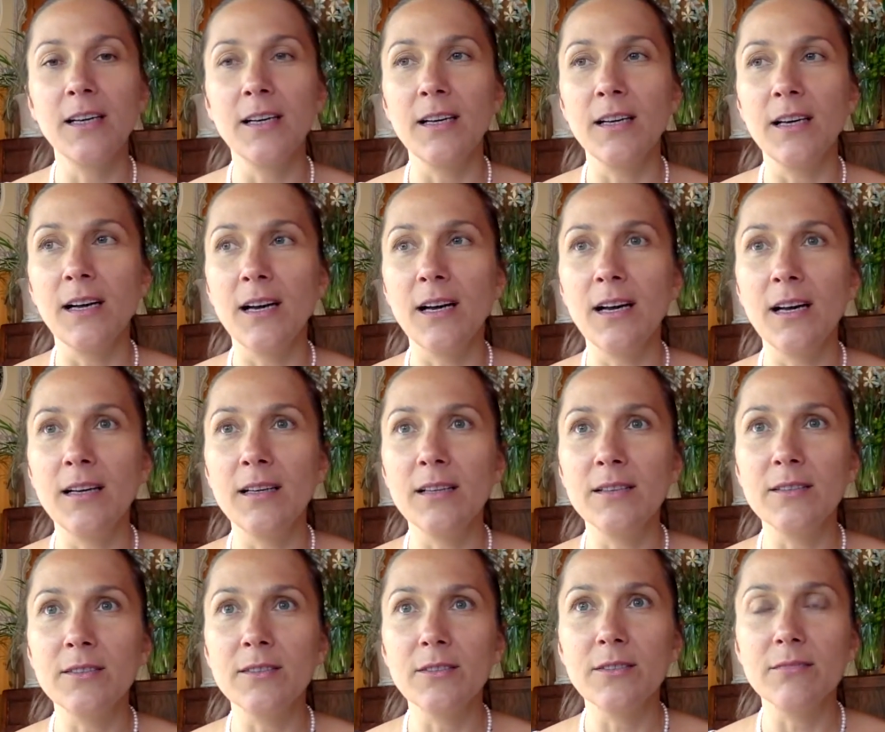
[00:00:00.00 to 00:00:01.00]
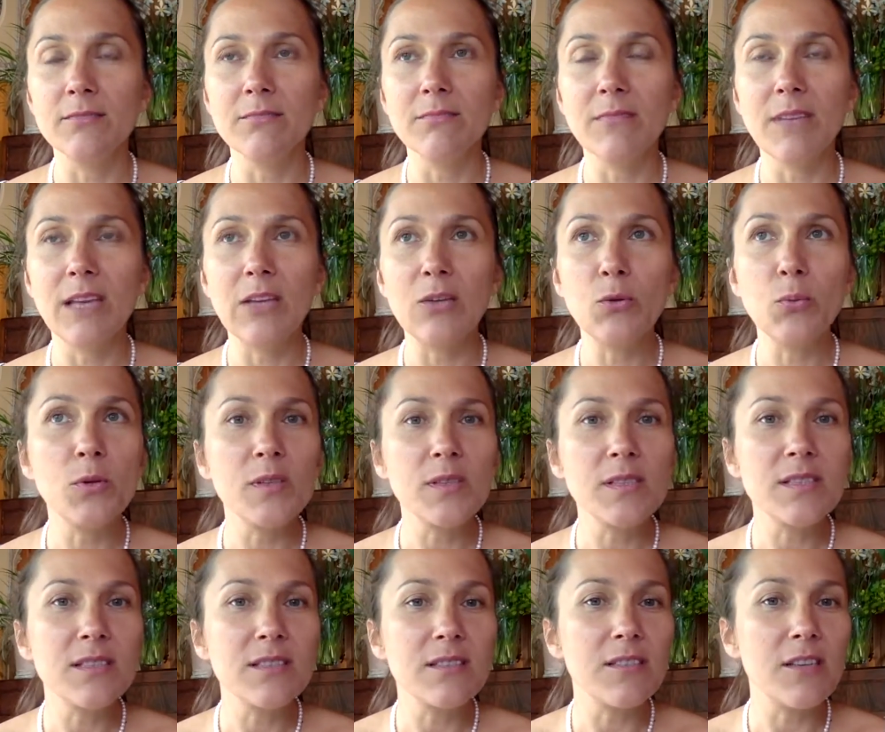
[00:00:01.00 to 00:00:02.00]
And it
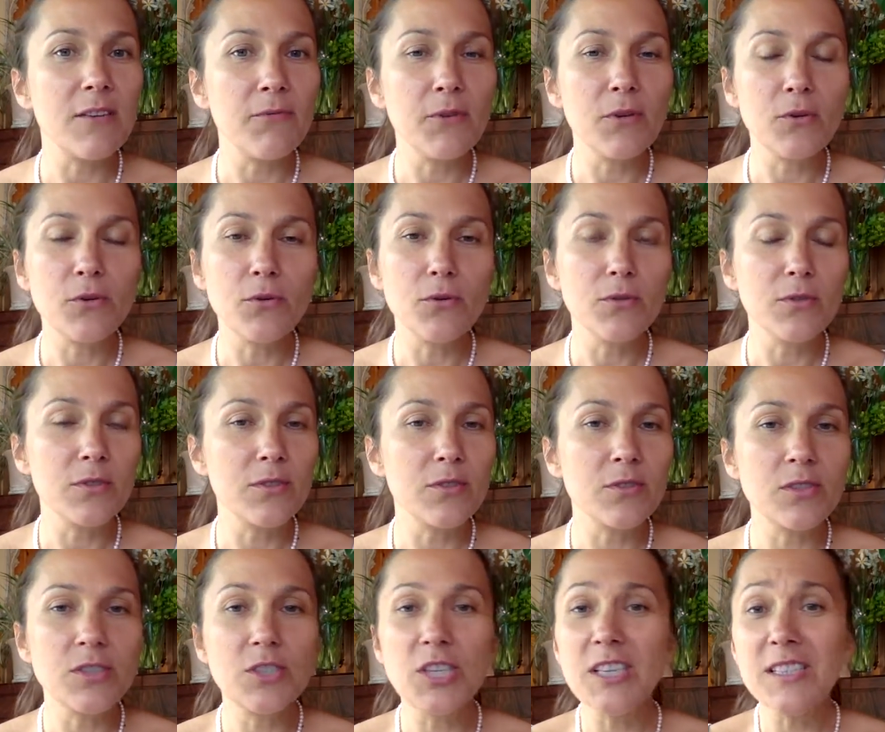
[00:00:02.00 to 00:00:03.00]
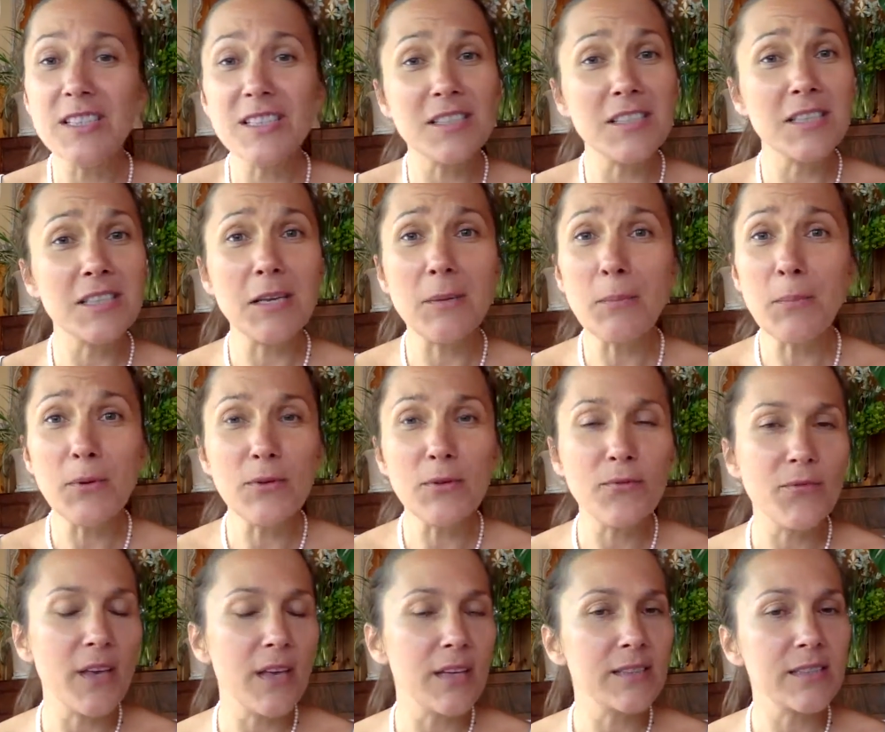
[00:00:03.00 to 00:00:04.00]
was difficult, just simple
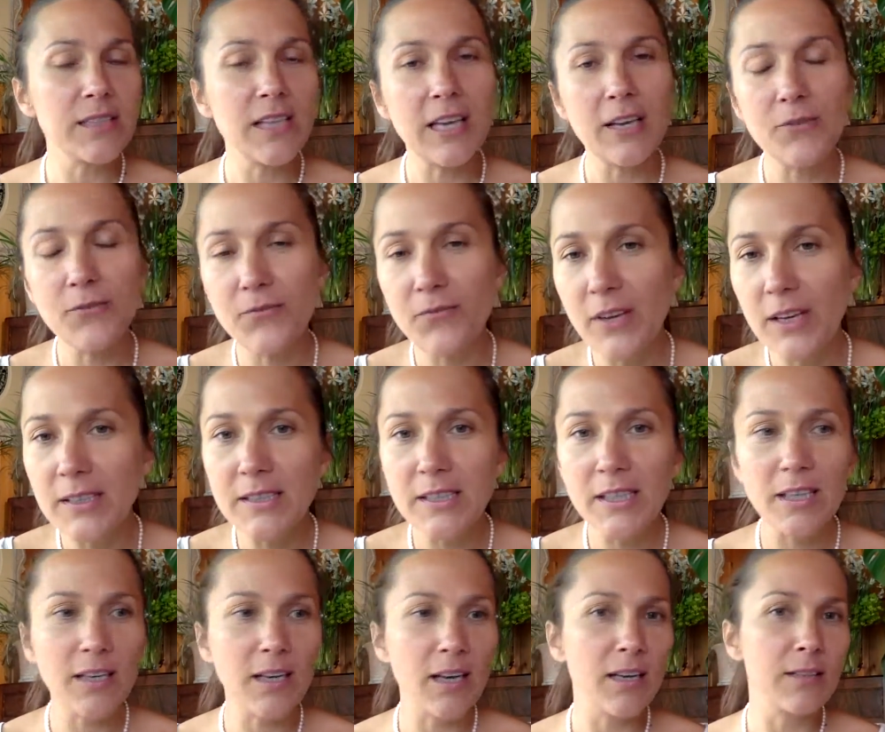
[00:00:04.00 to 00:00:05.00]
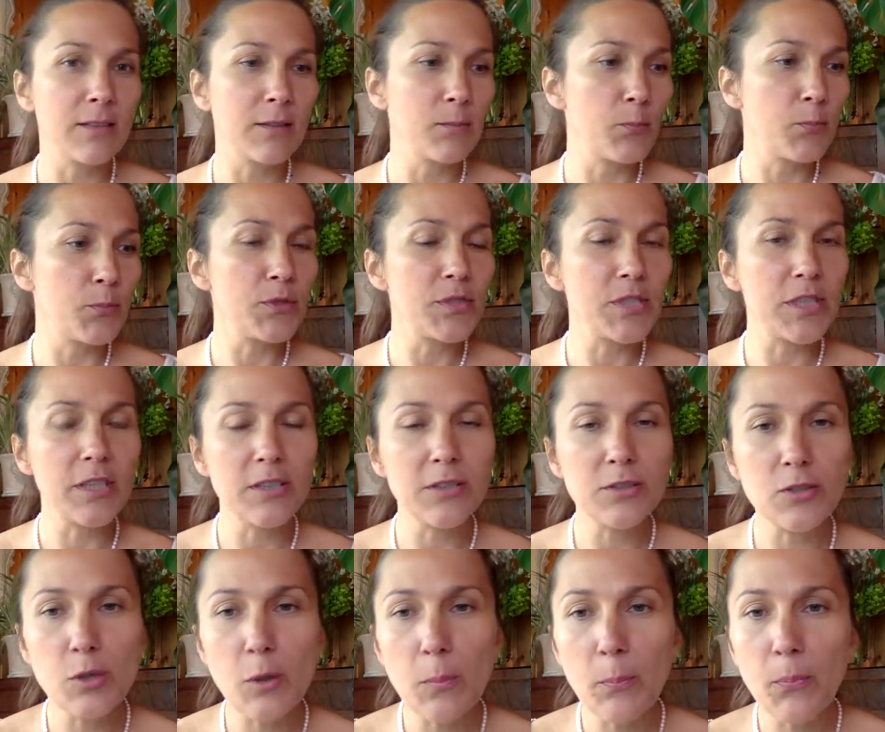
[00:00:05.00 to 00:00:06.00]
things like feeding and putting
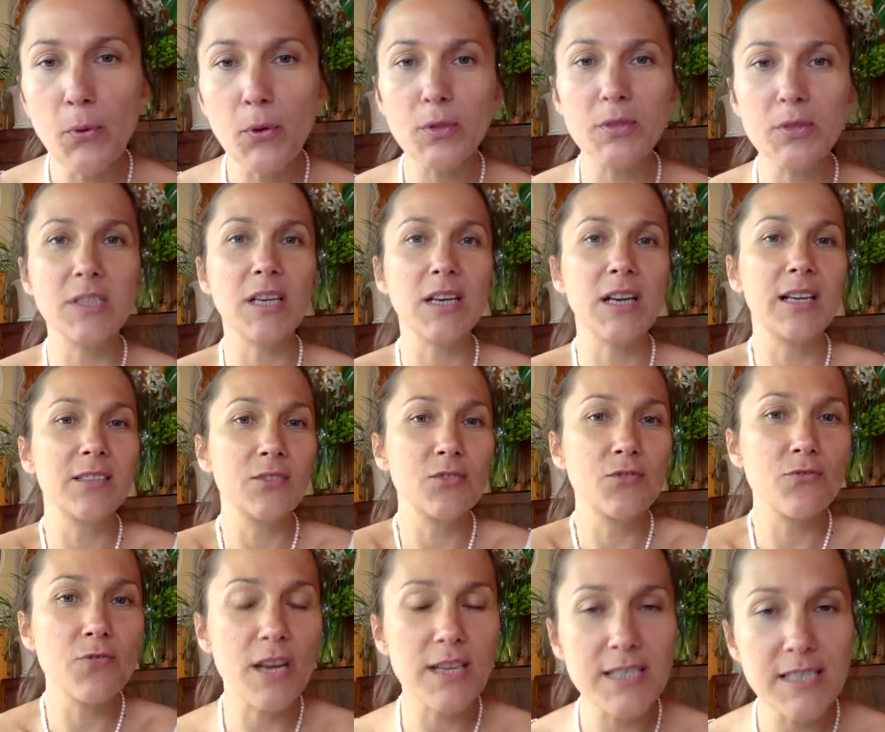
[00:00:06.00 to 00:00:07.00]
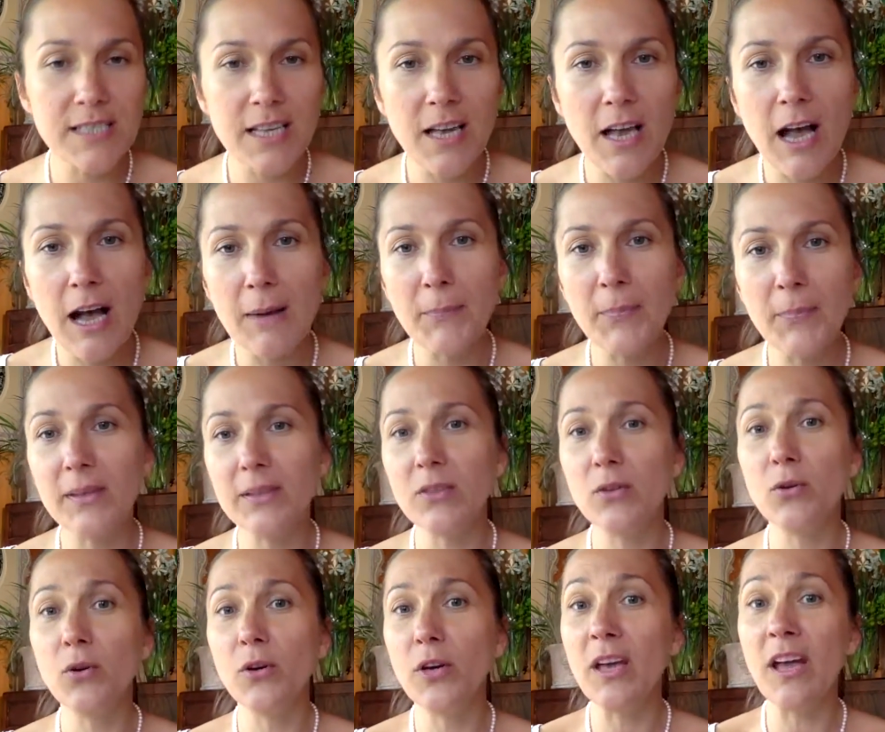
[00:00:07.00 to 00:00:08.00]
into a potty and dressing up and
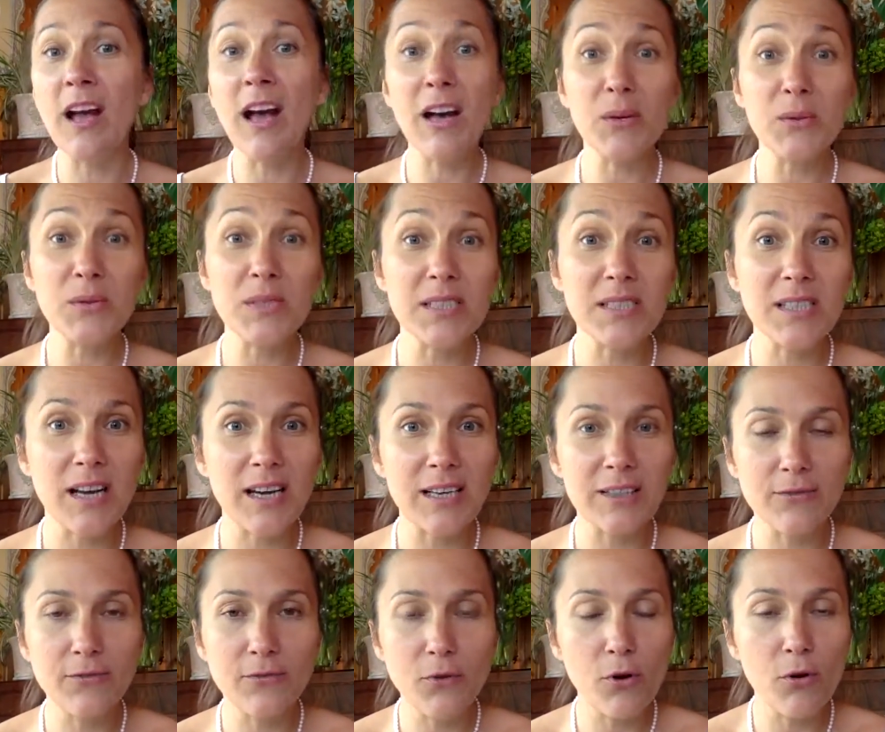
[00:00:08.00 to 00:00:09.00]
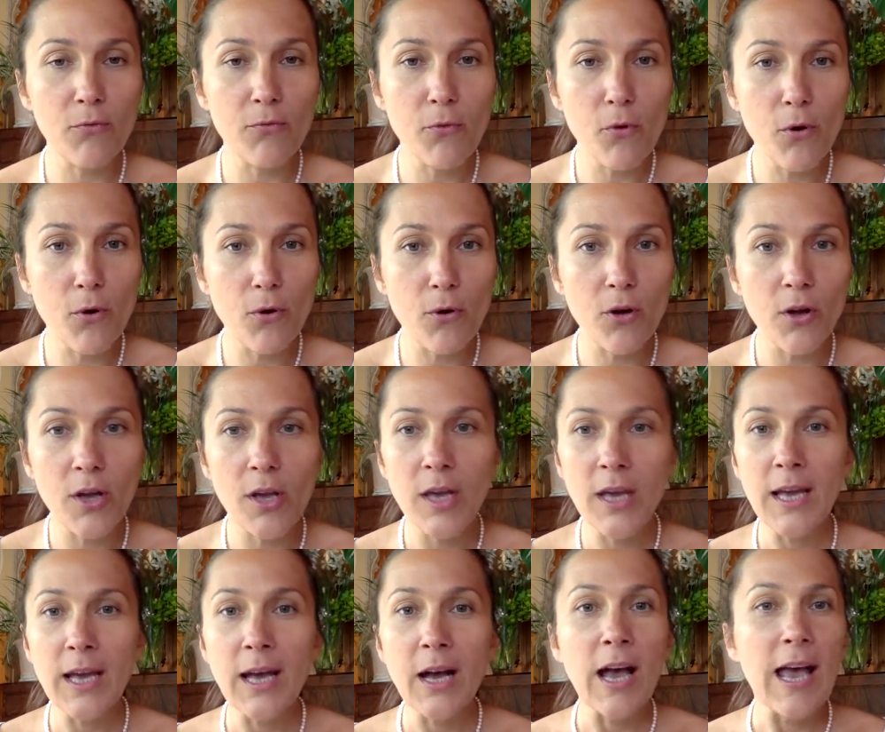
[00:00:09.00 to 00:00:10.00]
going outside for a walk.
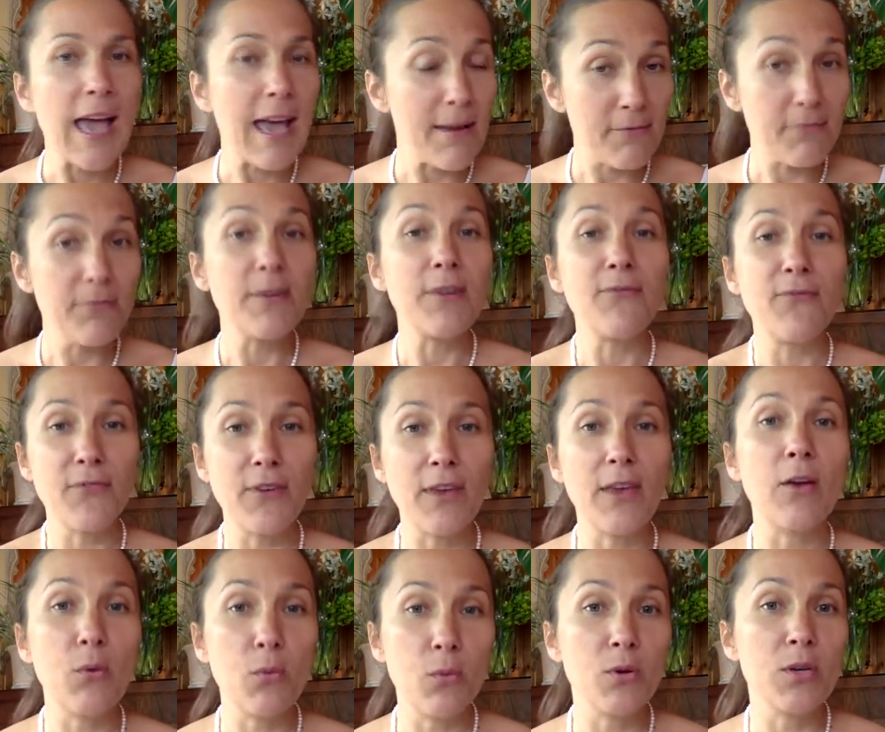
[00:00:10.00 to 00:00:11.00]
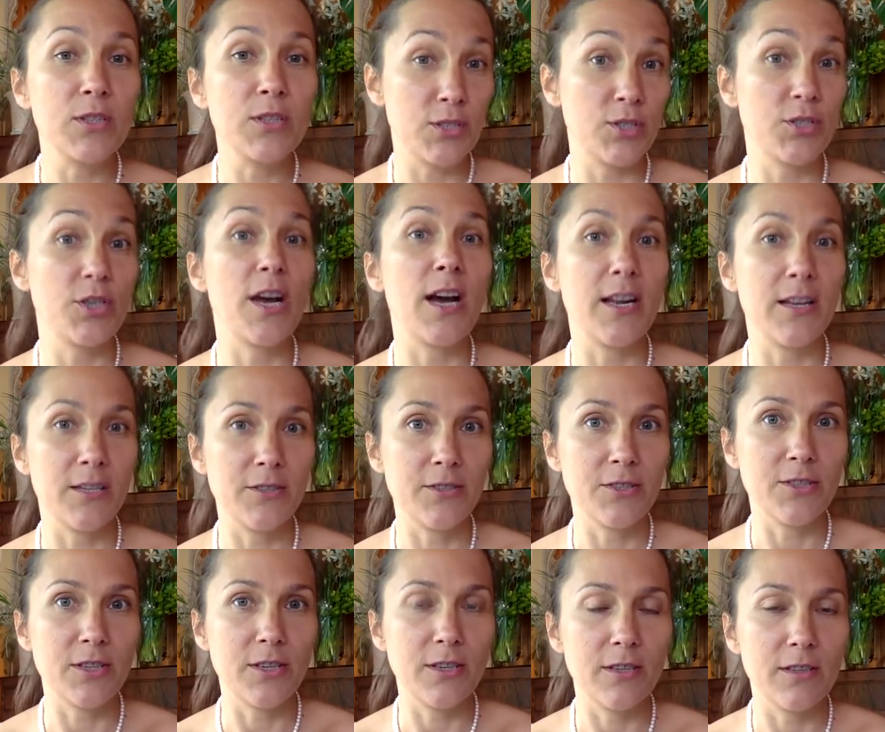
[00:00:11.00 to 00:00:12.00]
Everything was challenging.